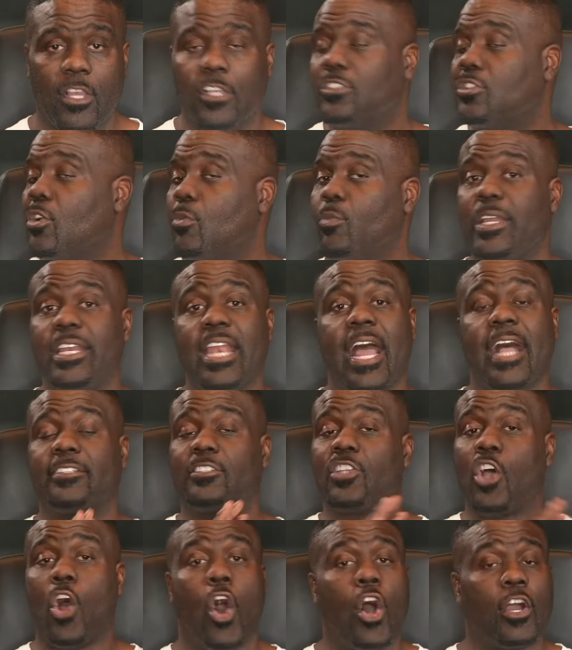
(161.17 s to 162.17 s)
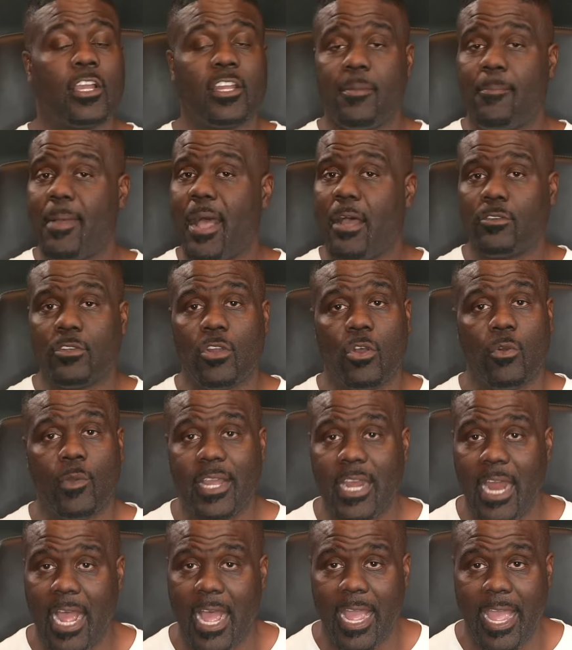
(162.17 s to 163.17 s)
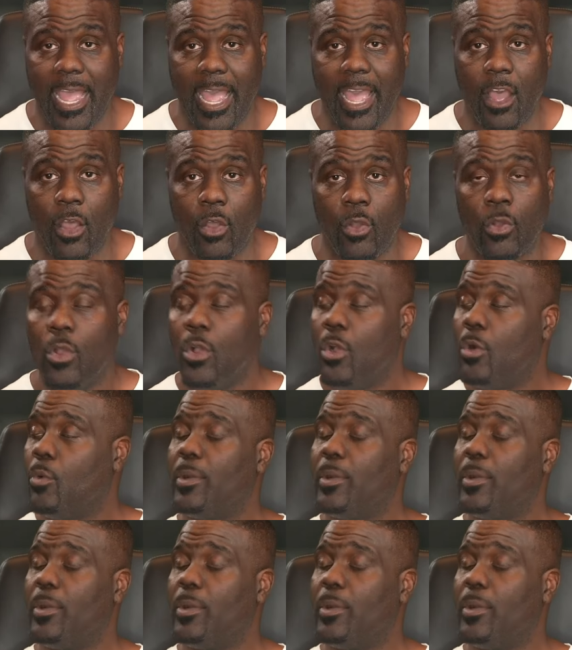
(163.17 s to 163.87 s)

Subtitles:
So we're not talking about no NIL.